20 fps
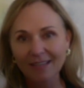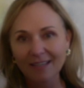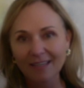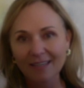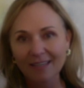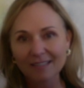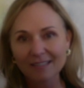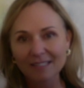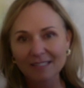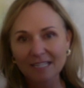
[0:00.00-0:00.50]

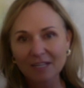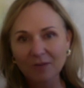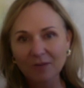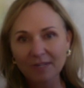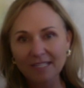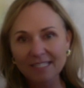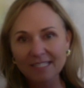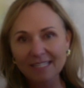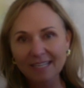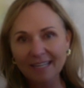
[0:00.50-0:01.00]
is
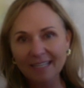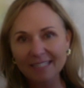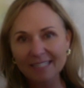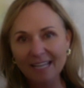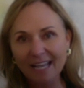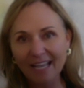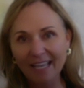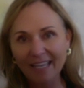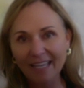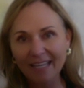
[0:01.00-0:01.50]
decrease in
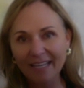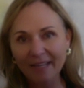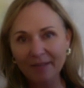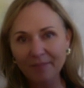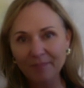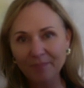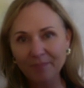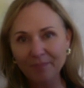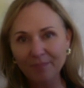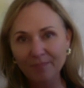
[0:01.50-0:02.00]
anxiety,
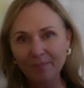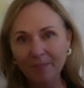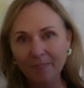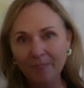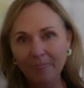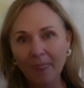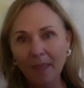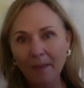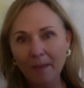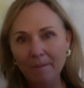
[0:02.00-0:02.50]

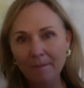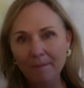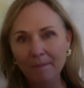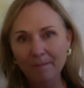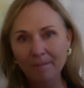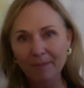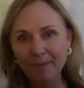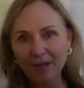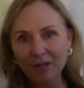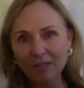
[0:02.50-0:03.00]

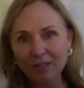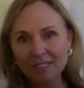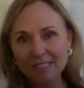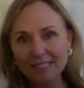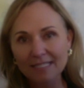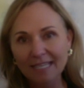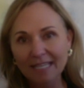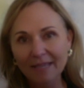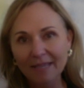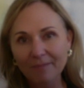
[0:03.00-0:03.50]
better
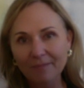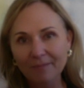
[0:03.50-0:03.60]
sleep,